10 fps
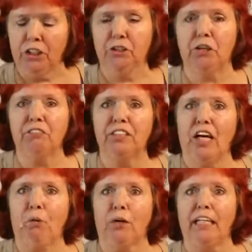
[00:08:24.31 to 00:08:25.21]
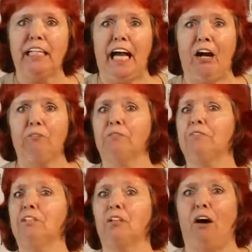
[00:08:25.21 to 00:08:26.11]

So if it's not working out, you could